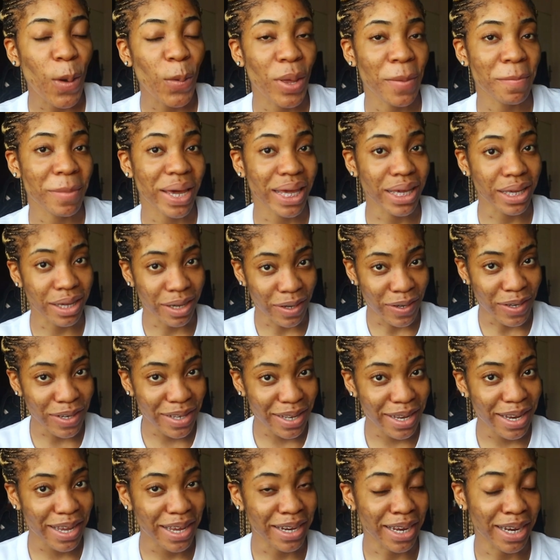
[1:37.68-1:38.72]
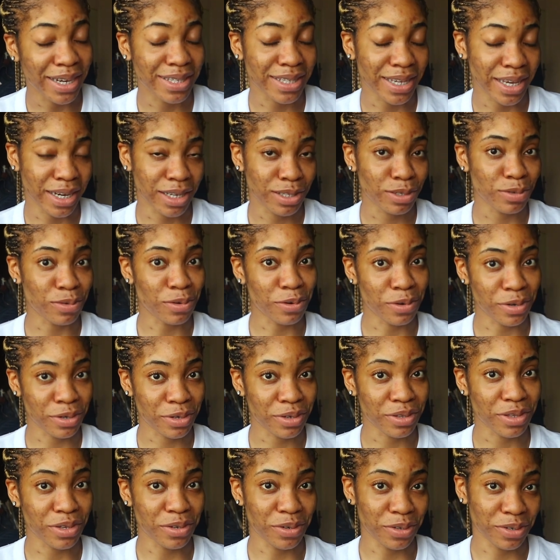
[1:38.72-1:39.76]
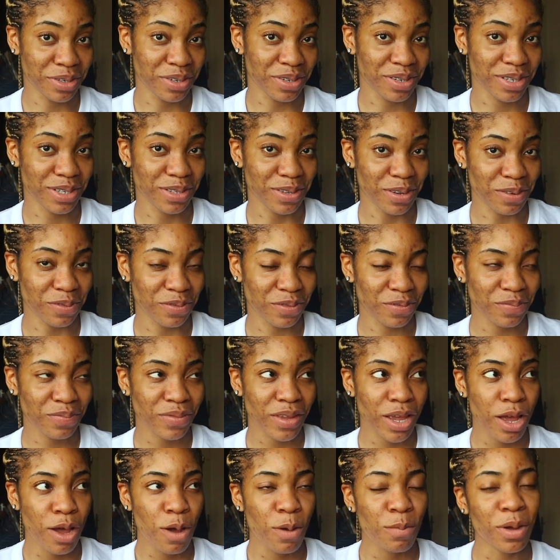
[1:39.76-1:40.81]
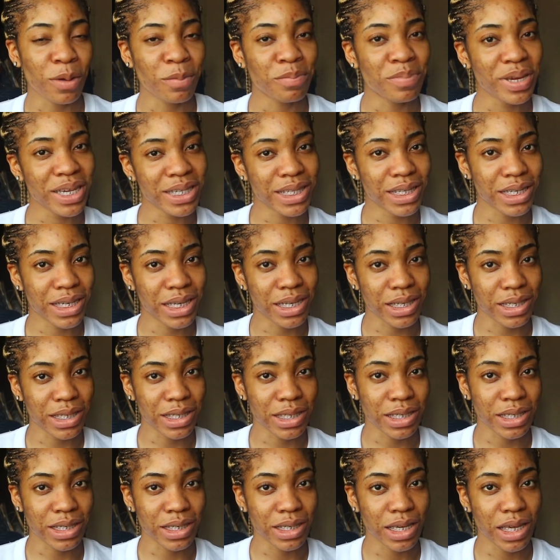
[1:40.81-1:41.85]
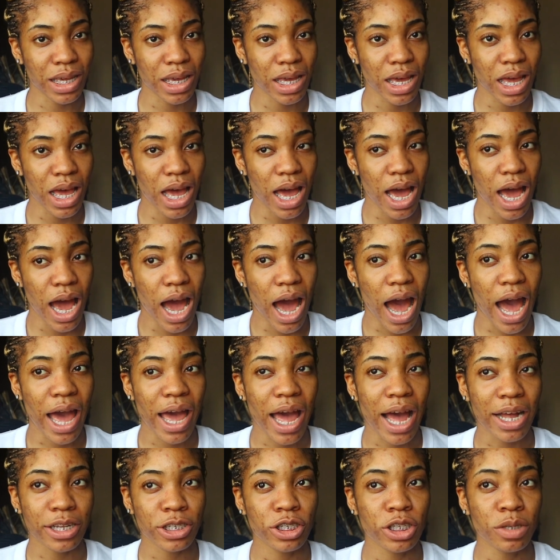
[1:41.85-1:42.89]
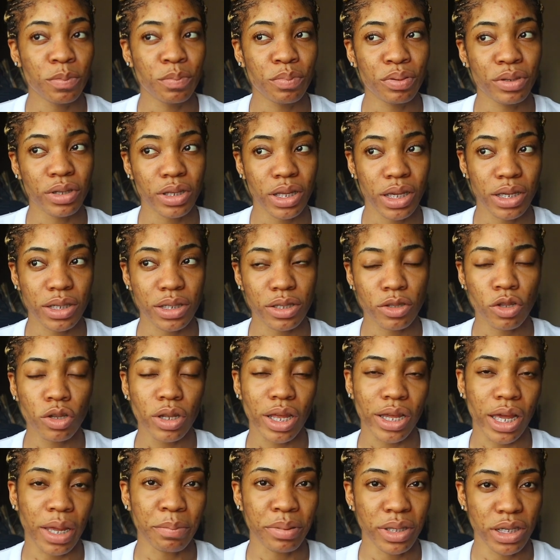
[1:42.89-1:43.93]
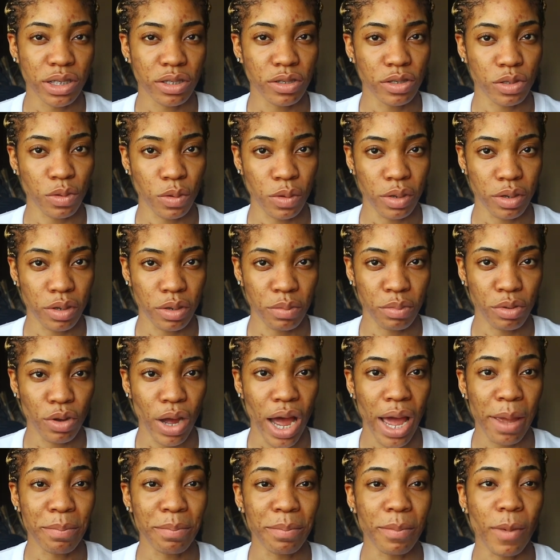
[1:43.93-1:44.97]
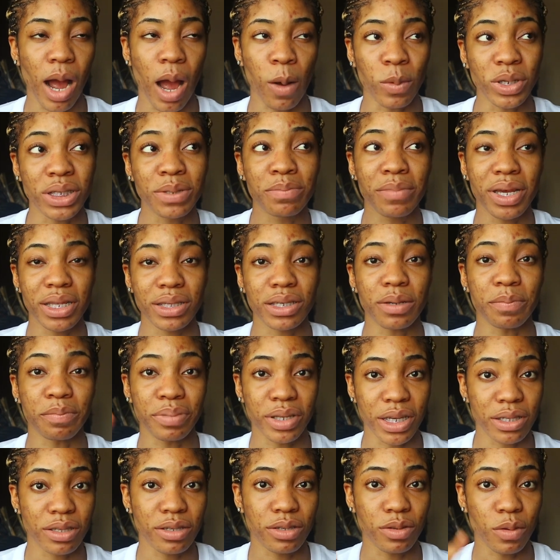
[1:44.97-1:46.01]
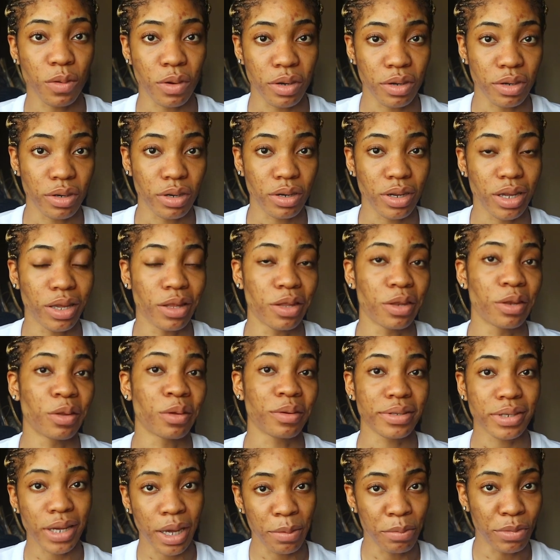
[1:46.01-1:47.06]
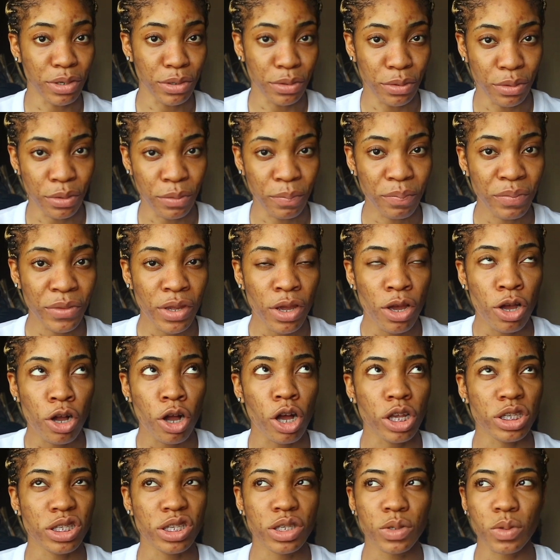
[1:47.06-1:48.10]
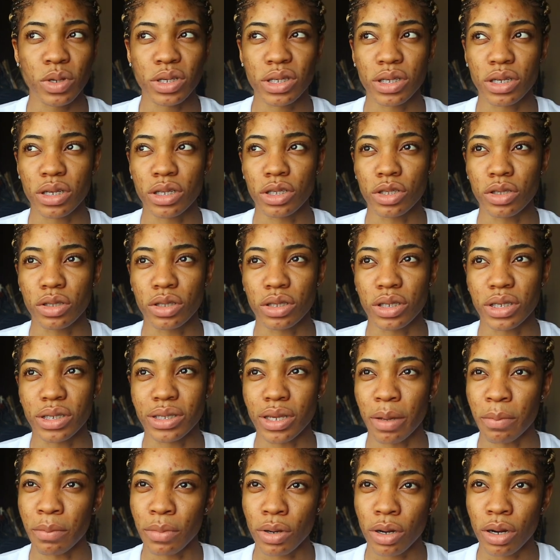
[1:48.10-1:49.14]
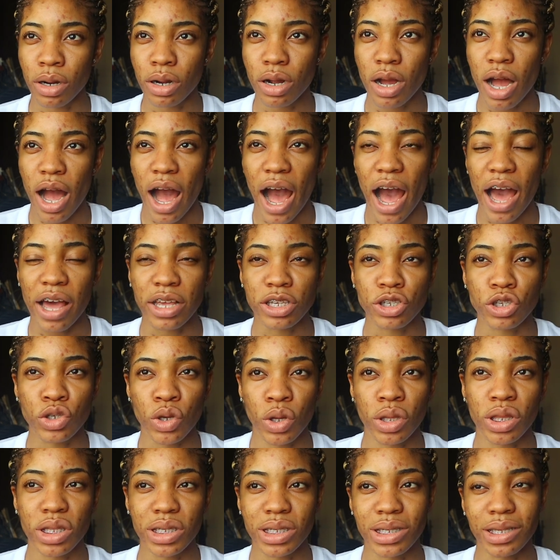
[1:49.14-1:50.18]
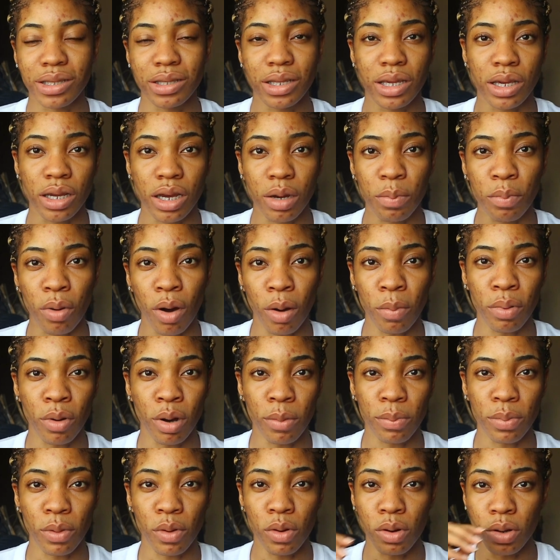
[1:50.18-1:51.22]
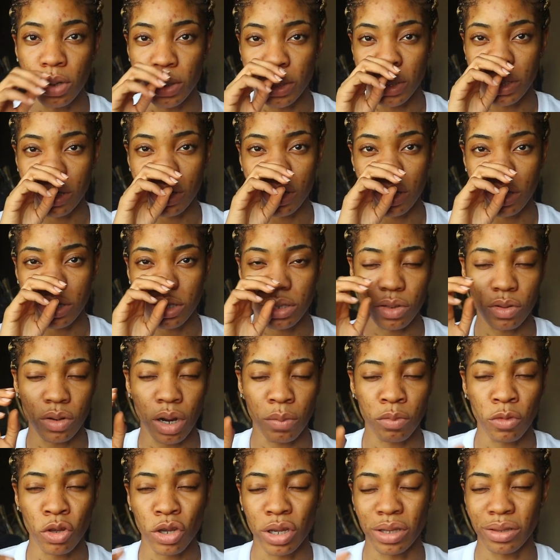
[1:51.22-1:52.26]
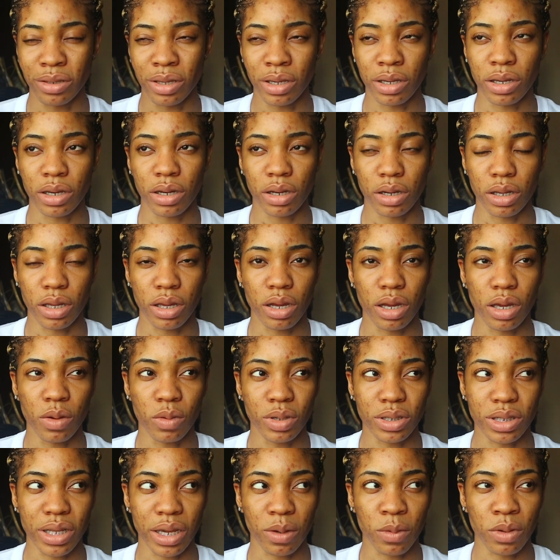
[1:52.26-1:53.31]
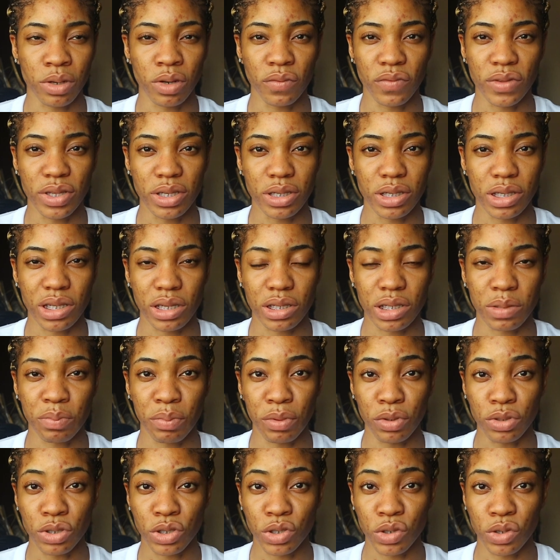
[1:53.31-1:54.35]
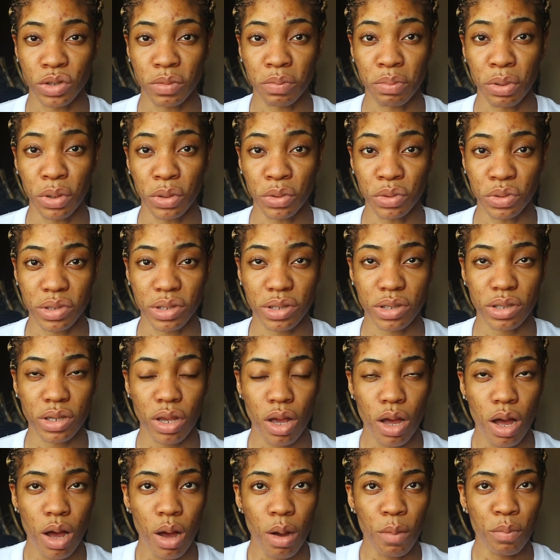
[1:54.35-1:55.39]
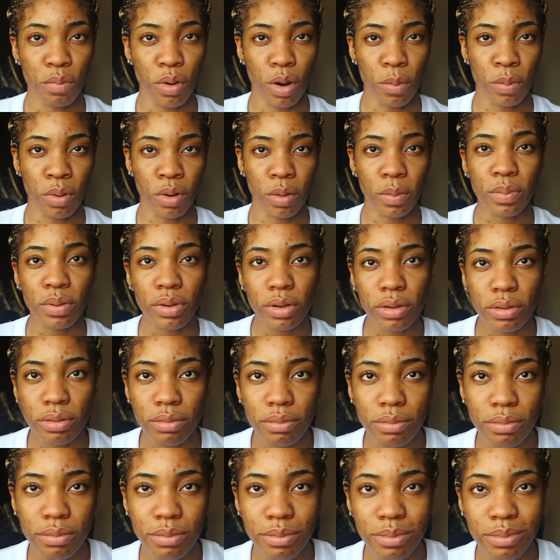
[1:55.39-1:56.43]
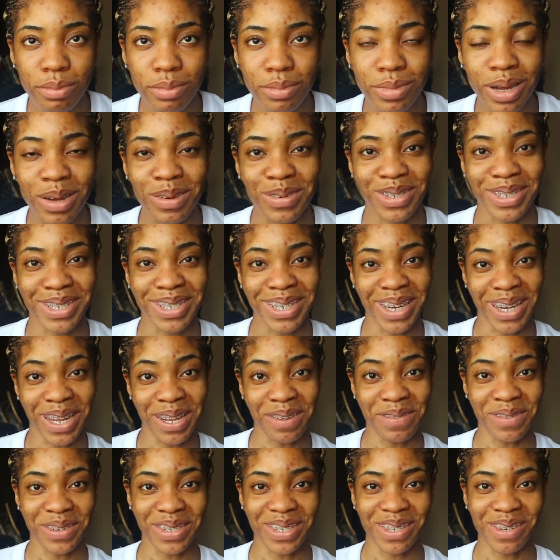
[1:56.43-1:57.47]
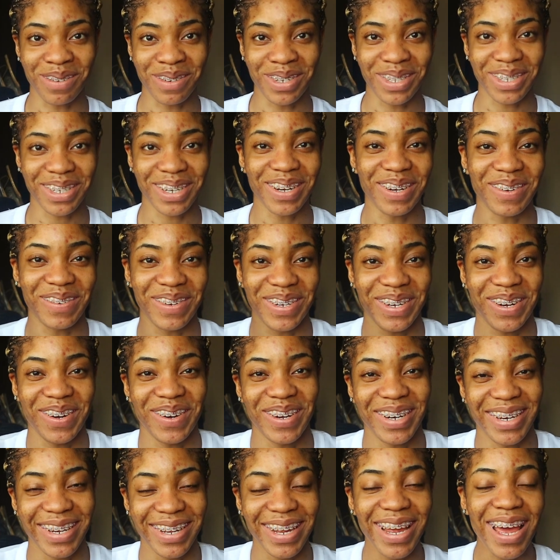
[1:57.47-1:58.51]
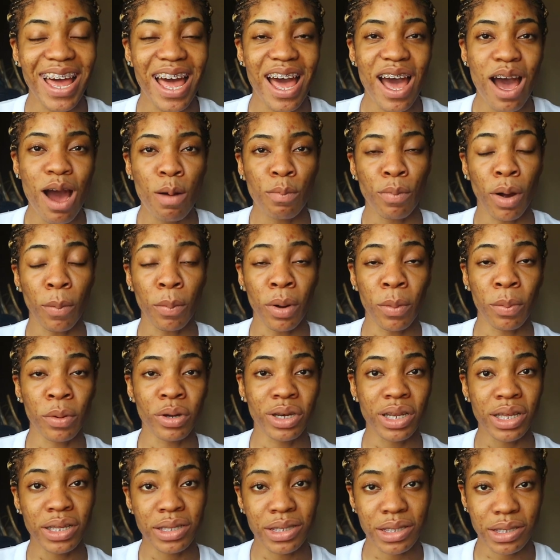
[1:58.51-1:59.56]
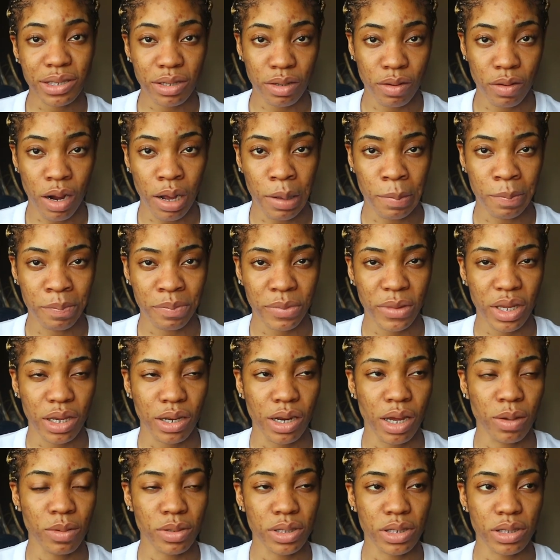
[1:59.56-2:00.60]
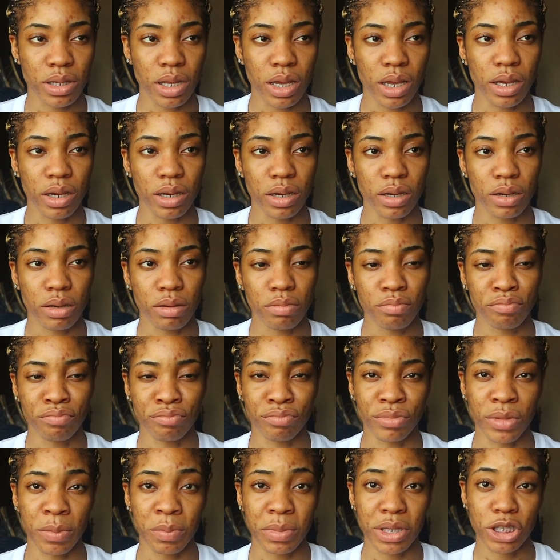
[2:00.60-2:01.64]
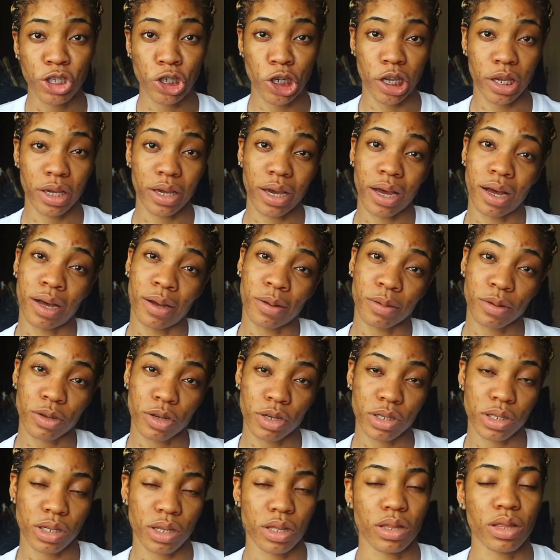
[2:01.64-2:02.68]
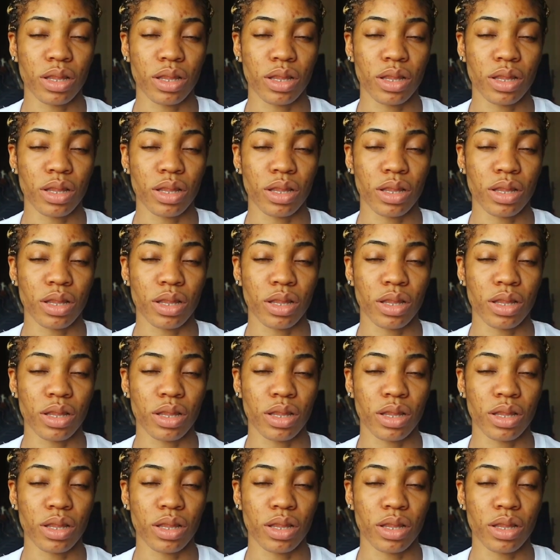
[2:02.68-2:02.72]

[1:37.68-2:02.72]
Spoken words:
with my gut and I decided to order The Ordinary stuff. Well, basically, I actually placed, not like I placed this order, but I was meant to place this order a long time ago because this was in December. I saw this link pop up on Instagram, not a link. It was like one of these sponsored posts pop up. I was just checking for a stereo to record it. Pop up on Instagram. And I was like, let me check it out. Because